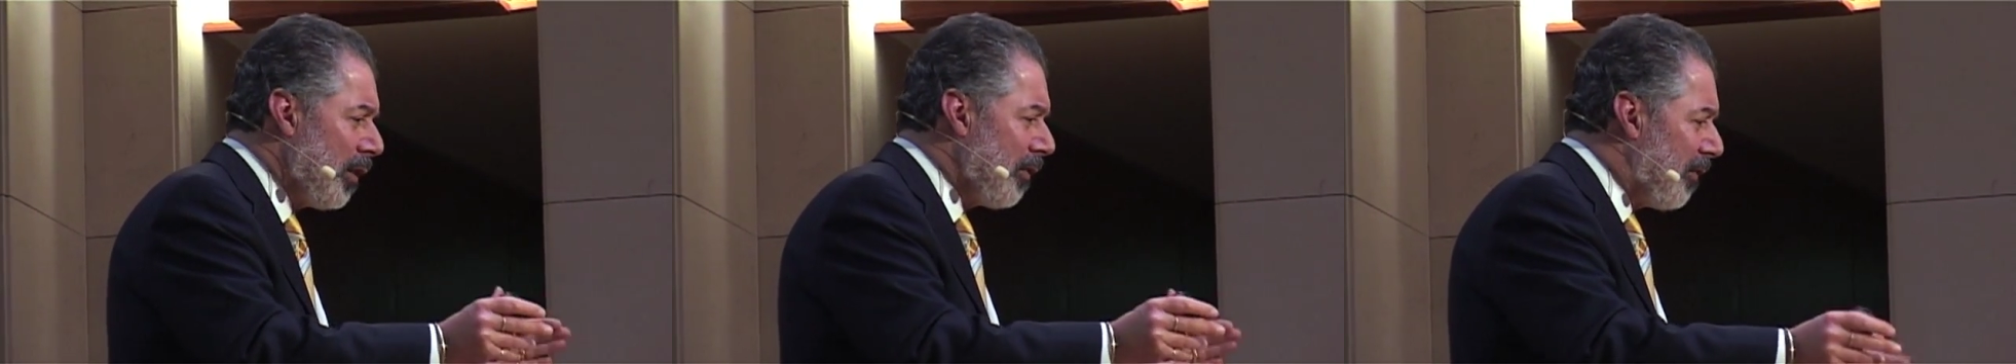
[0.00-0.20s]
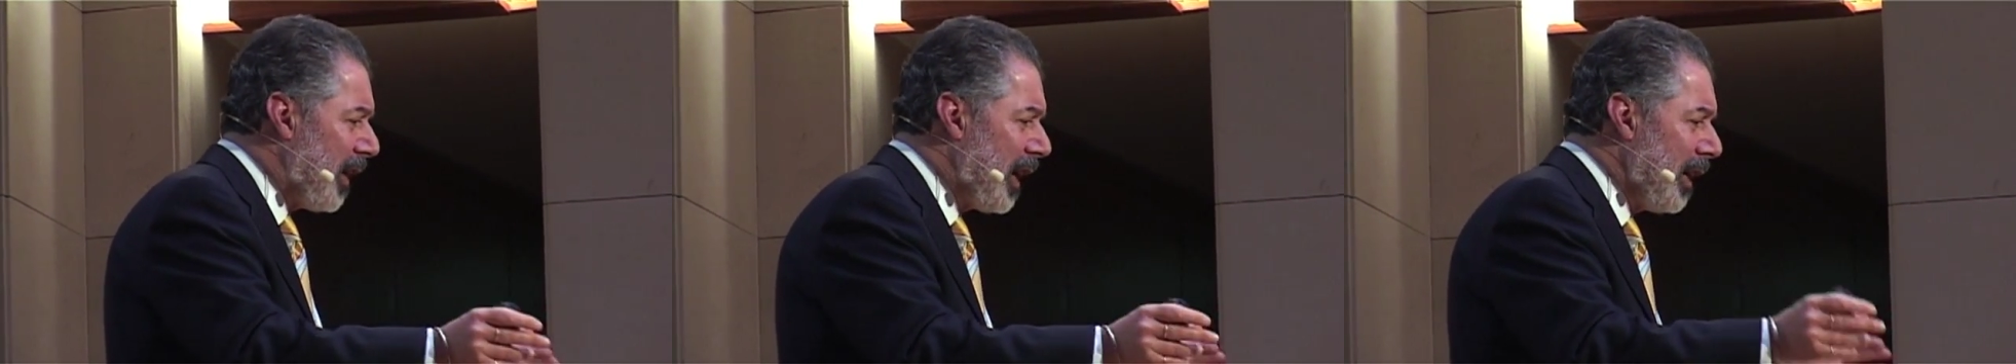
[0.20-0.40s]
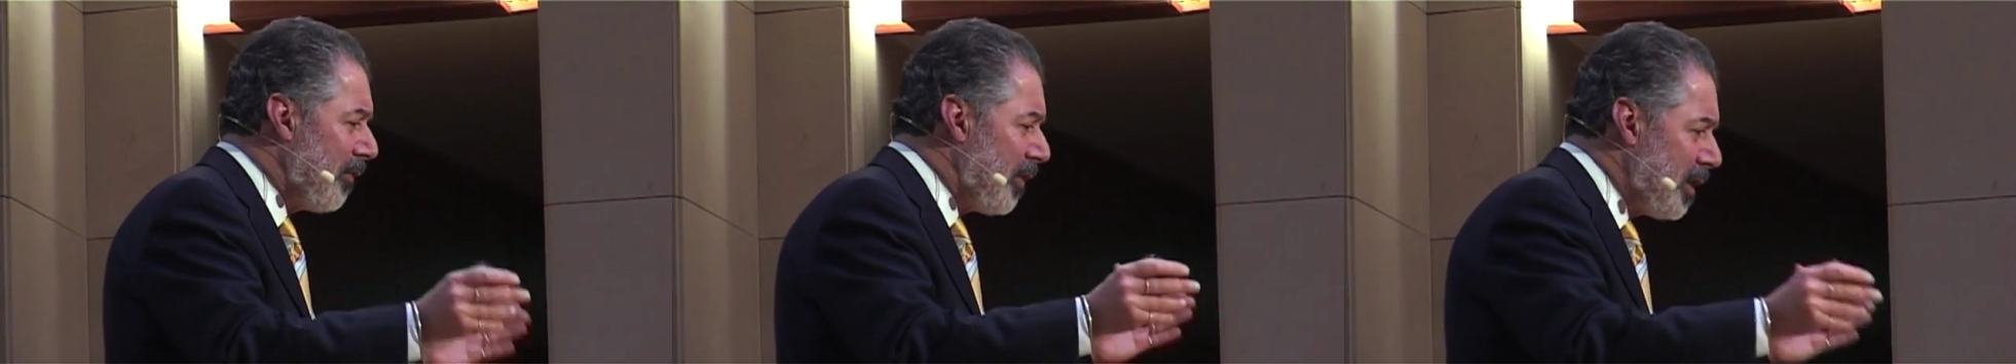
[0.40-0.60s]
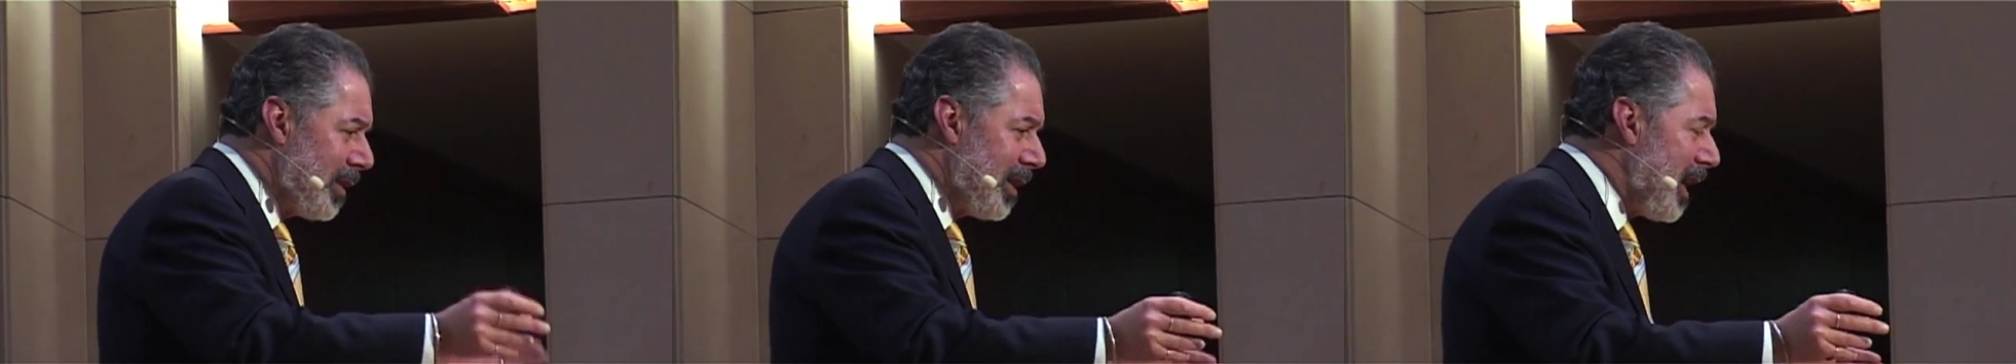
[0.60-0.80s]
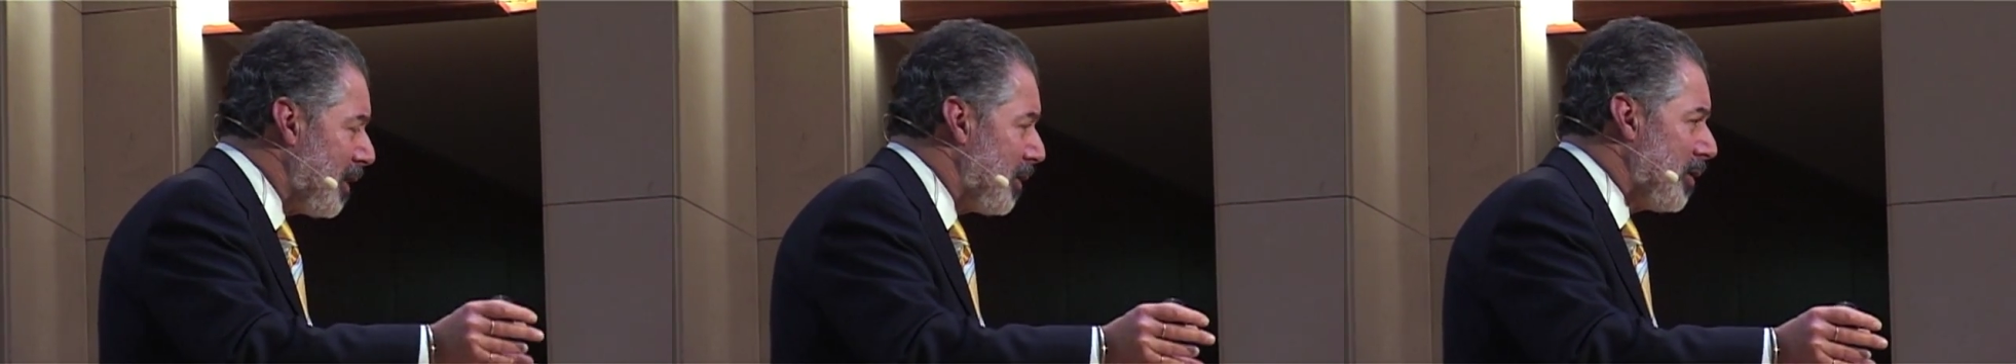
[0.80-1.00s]
5
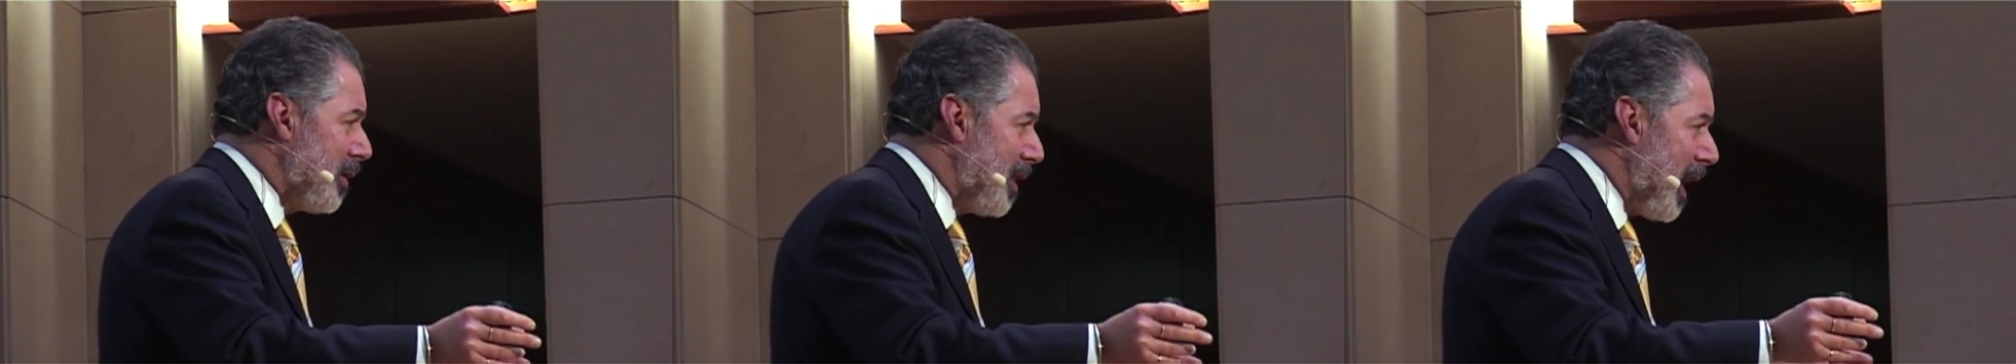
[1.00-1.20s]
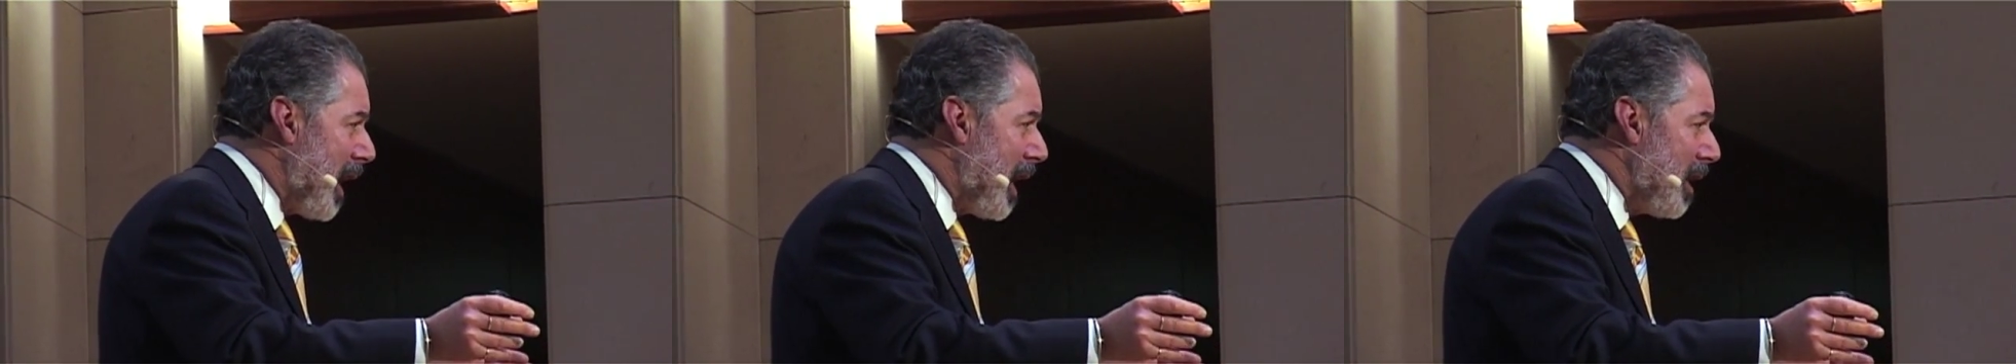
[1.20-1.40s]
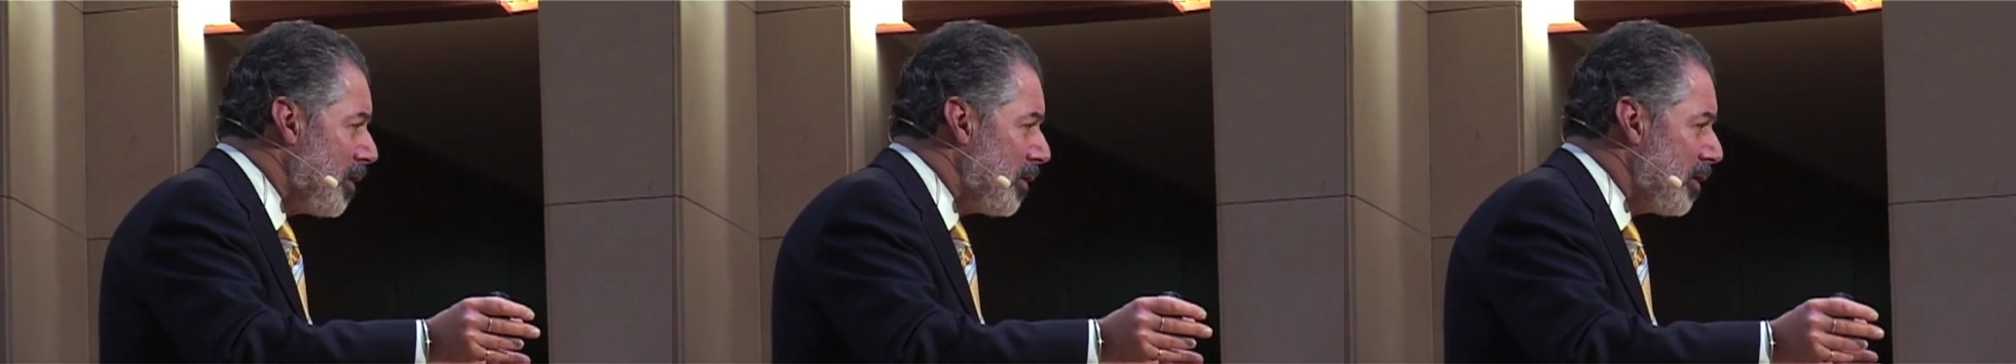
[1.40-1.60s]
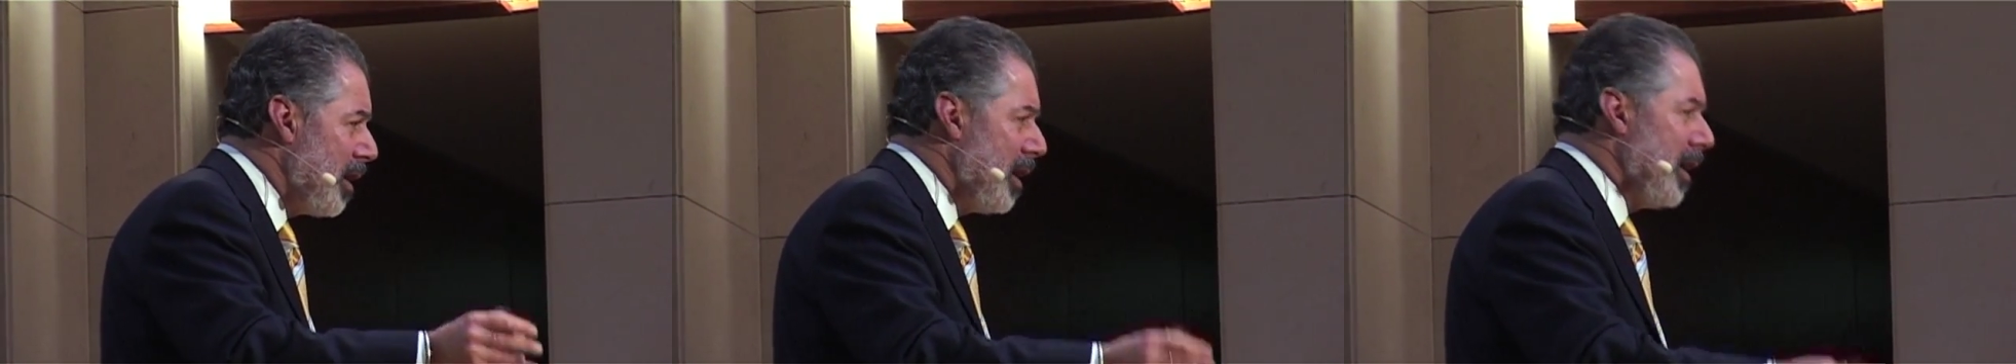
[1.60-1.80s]
intense days.